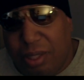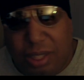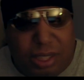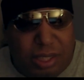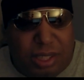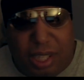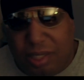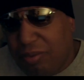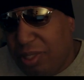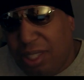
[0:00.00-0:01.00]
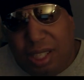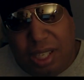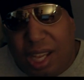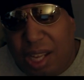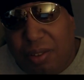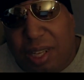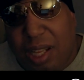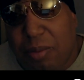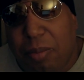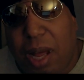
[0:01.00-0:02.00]
And it's just like,
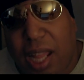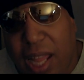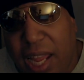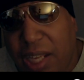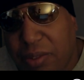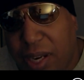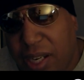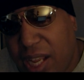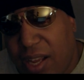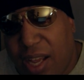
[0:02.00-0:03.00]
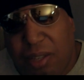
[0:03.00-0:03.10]
at my age right now,